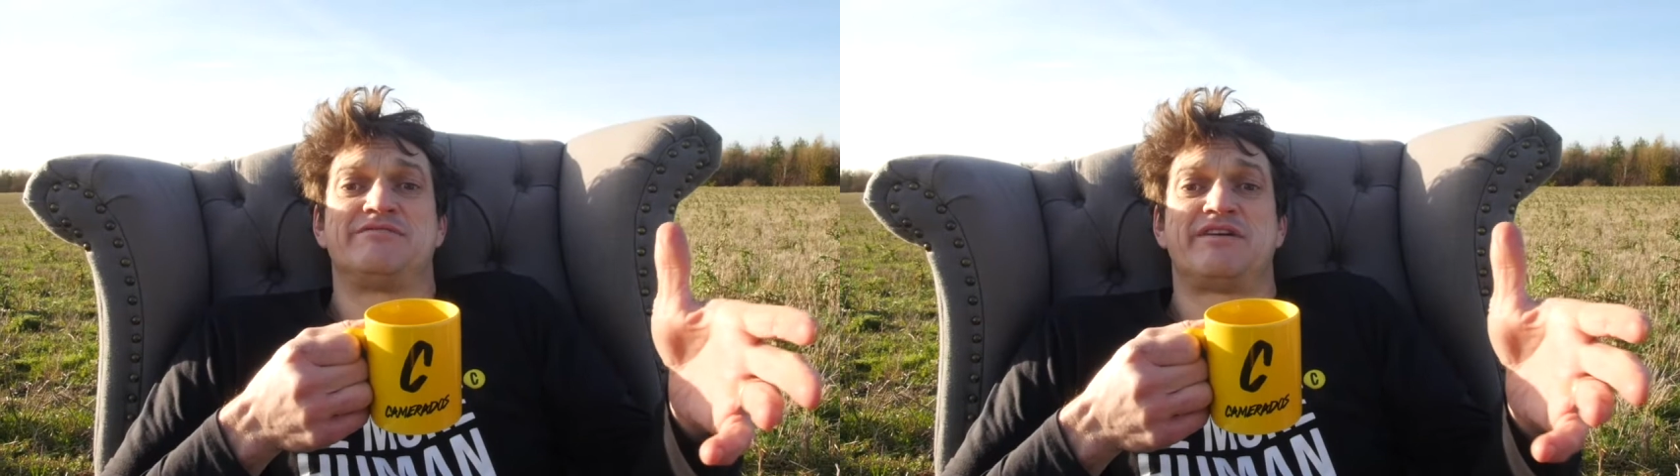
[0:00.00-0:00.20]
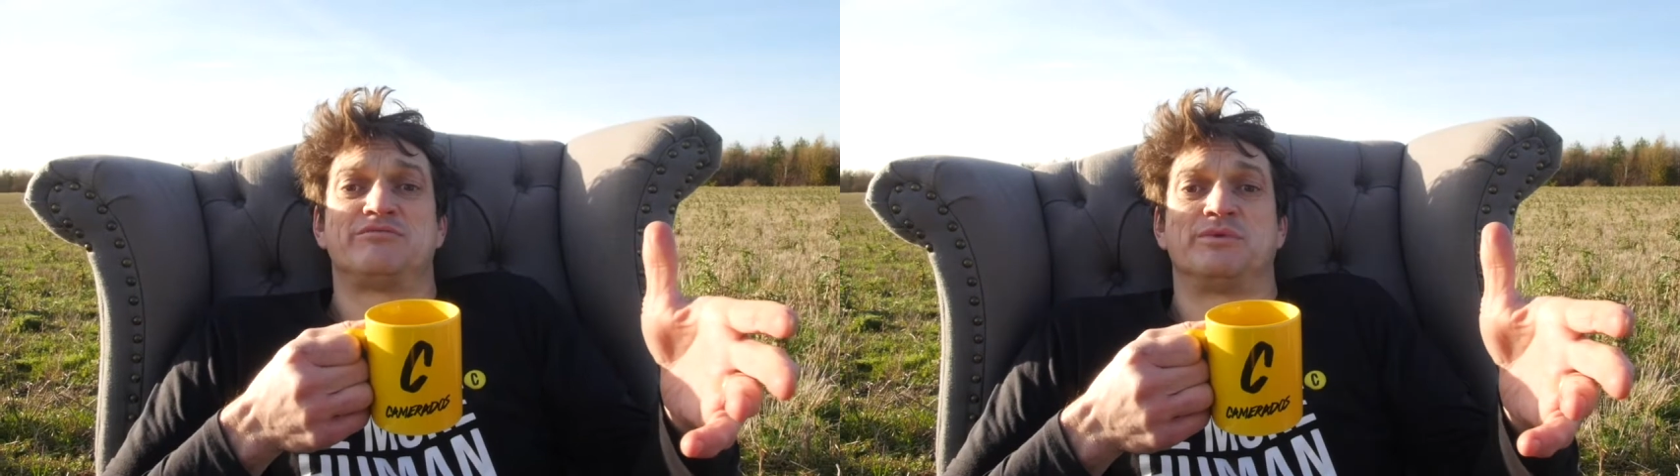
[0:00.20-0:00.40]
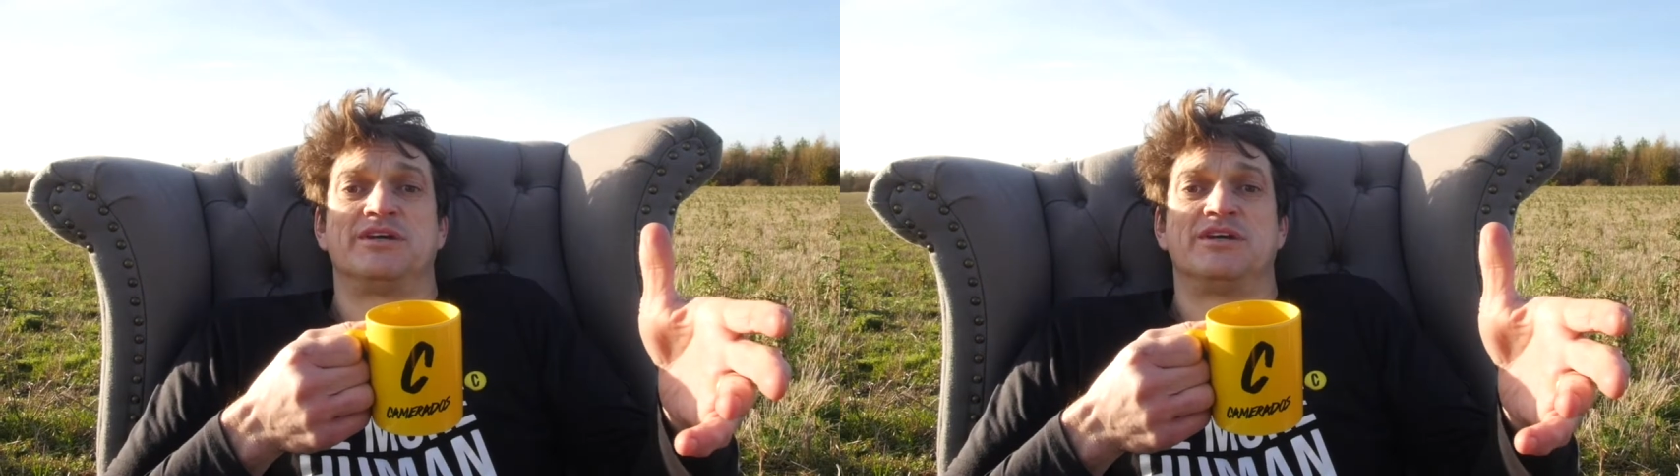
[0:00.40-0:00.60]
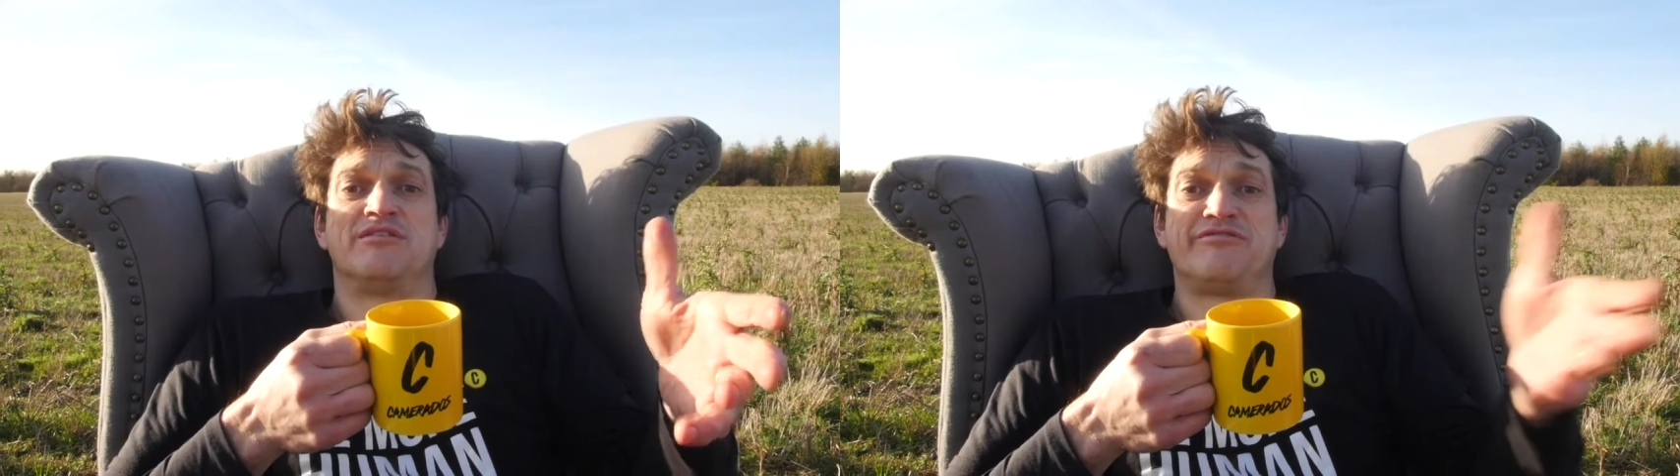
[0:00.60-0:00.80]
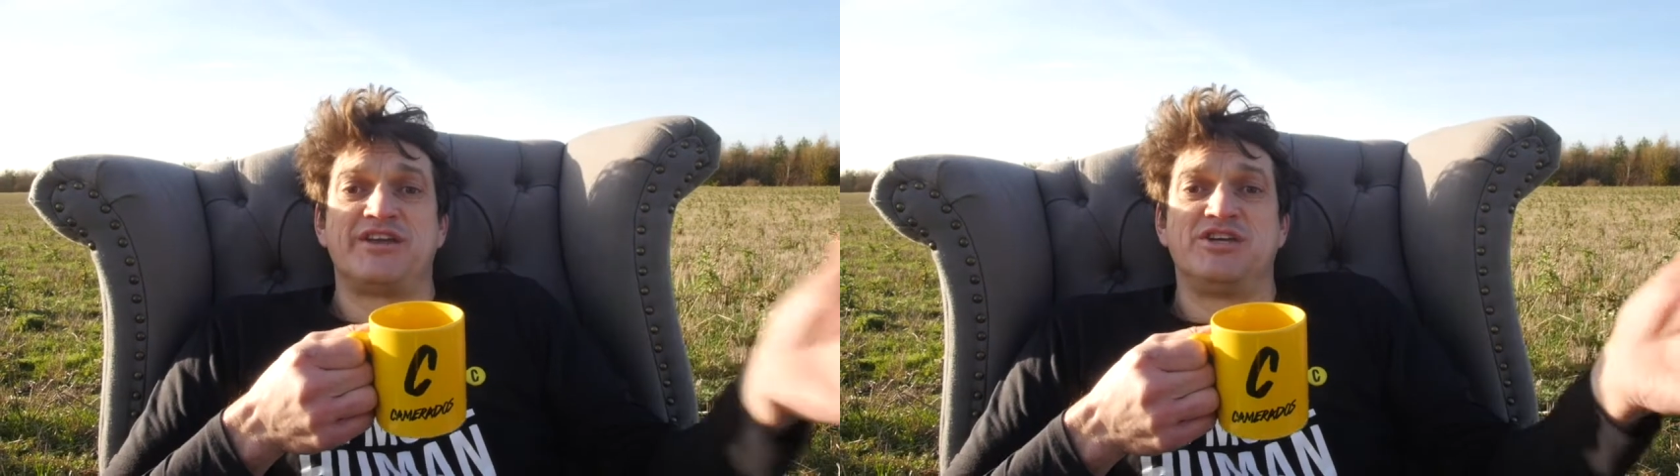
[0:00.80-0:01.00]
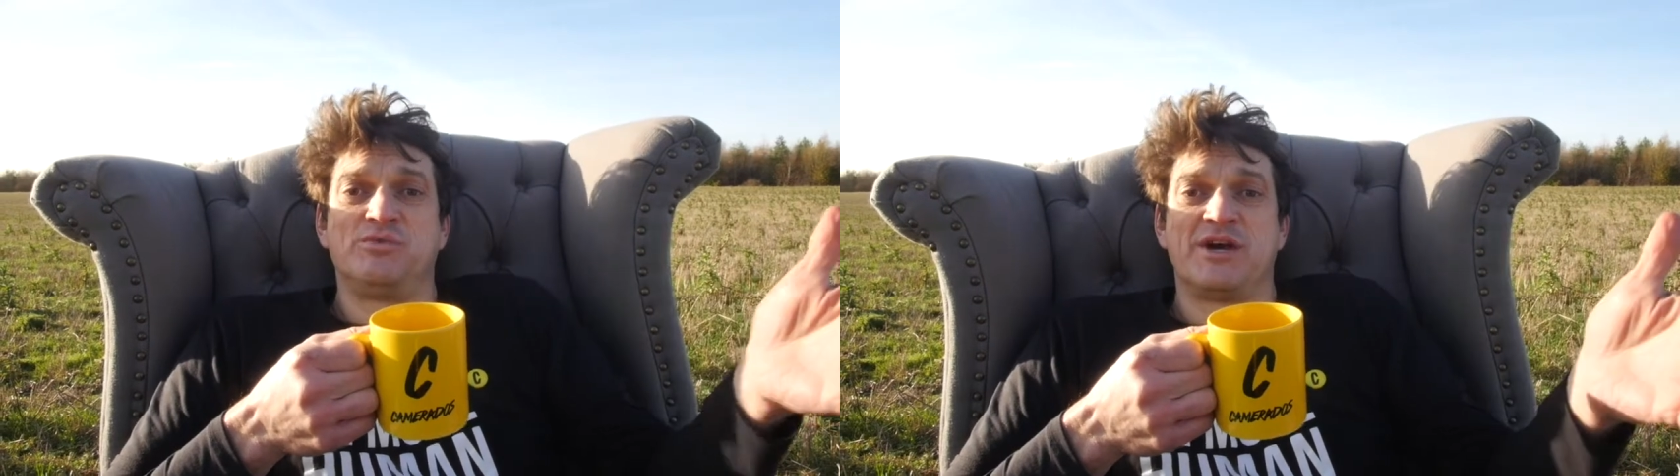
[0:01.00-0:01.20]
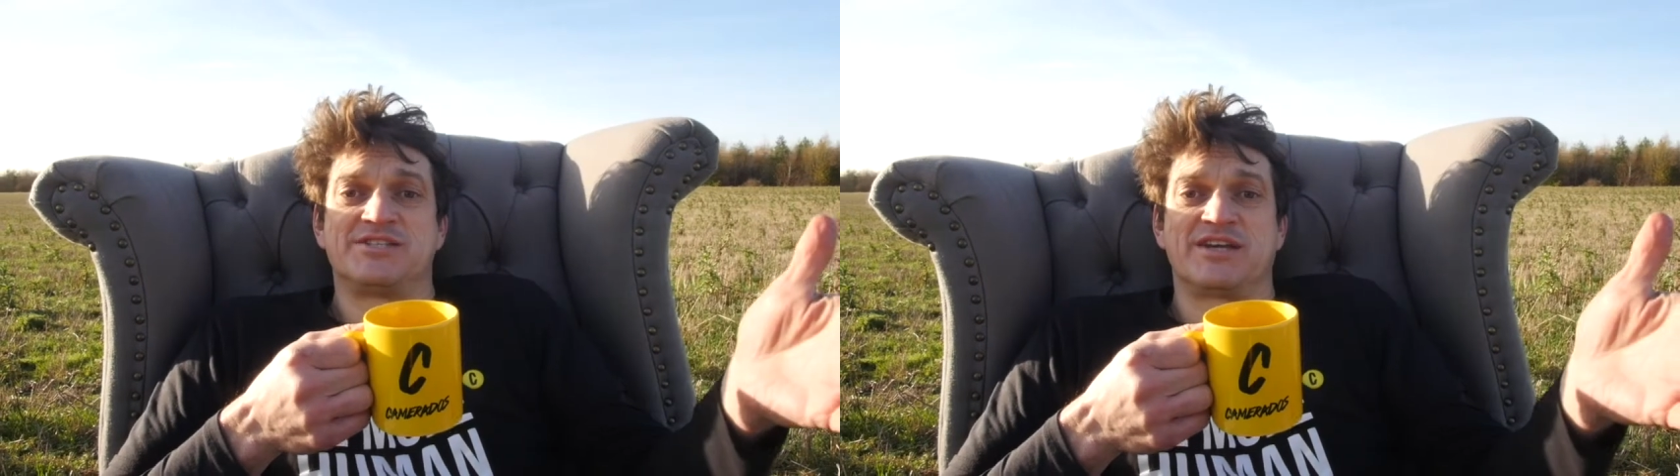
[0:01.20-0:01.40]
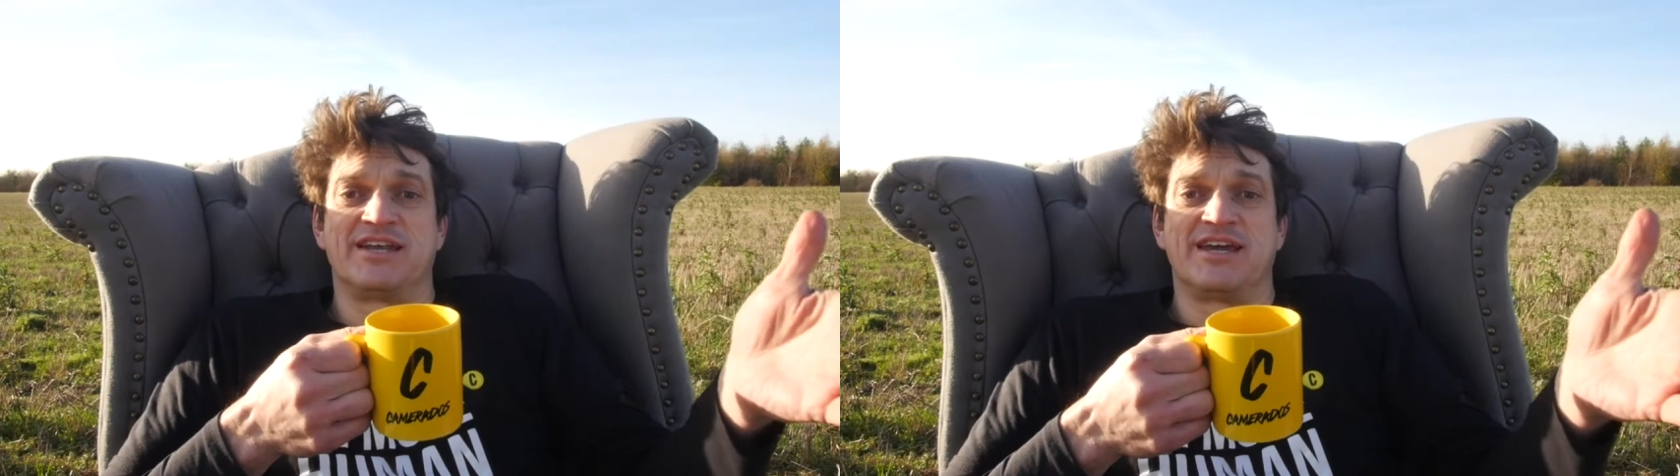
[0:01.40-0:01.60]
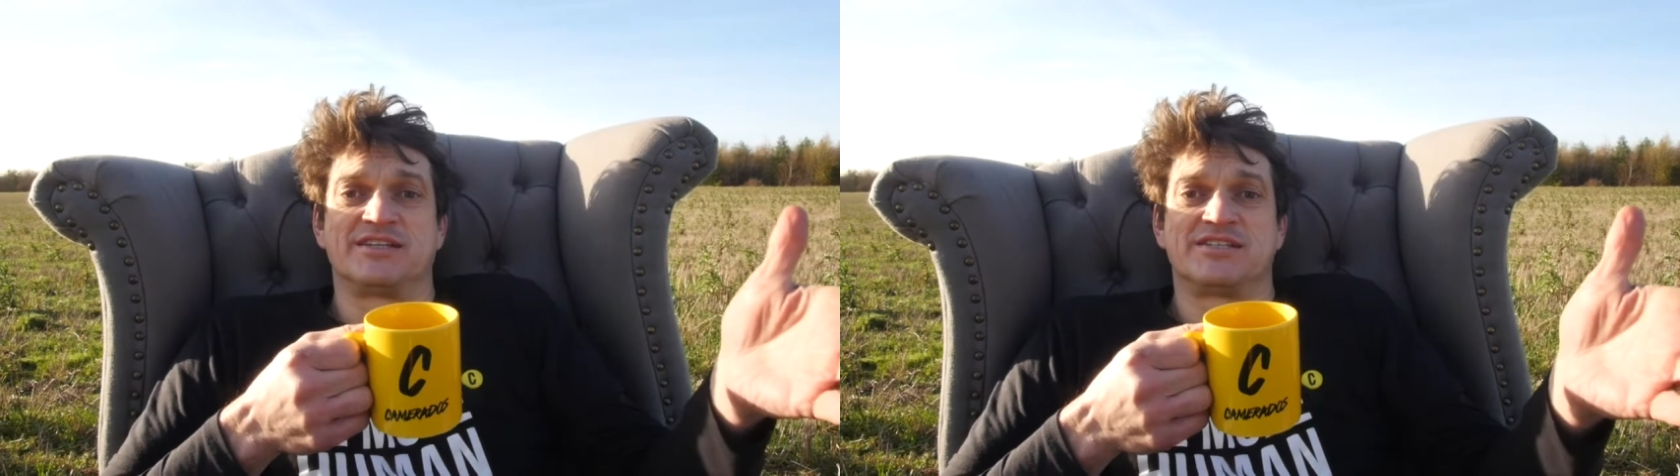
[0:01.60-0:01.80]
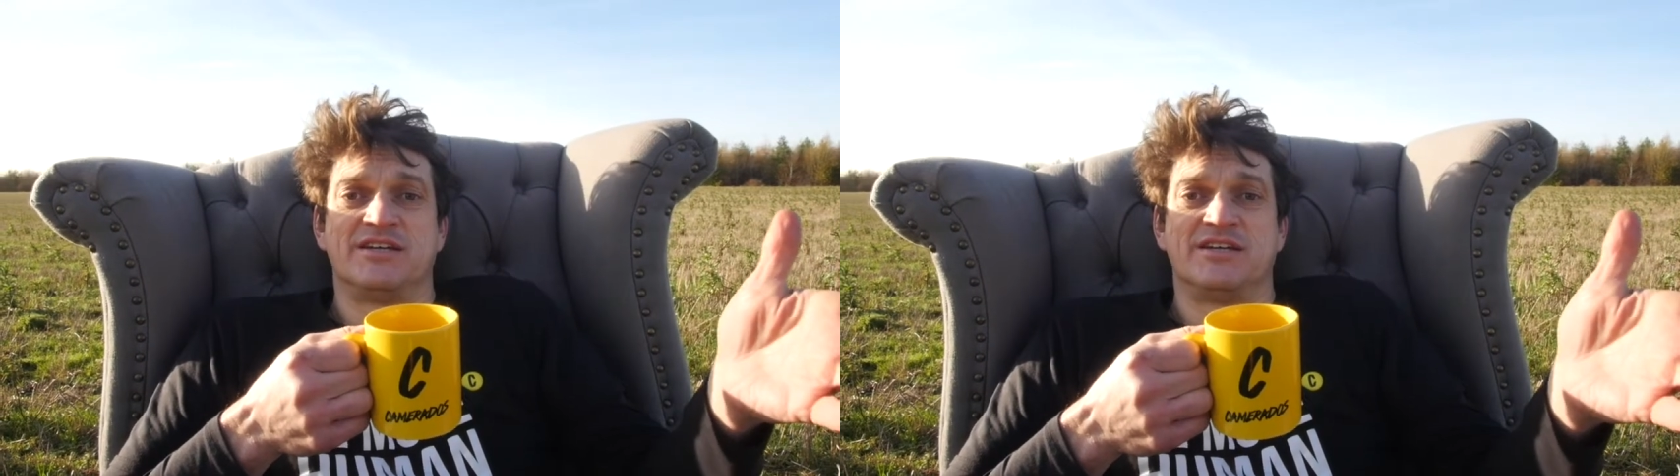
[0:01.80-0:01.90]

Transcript: haven't we? Find new ways to connect.